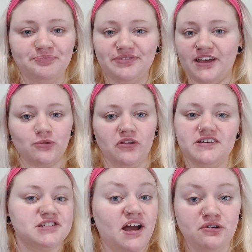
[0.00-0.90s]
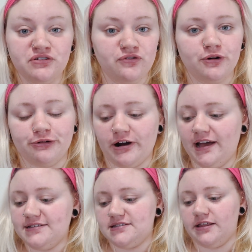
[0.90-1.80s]
That's what this channel's for,
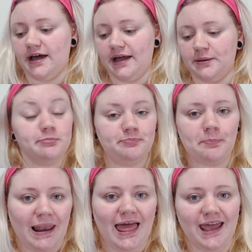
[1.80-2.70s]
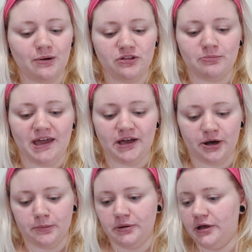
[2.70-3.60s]
right? So that I can play with
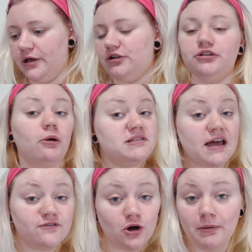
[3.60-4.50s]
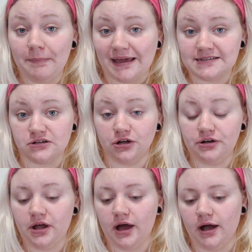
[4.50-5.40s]
makeup. You'll notice I haven't got my base on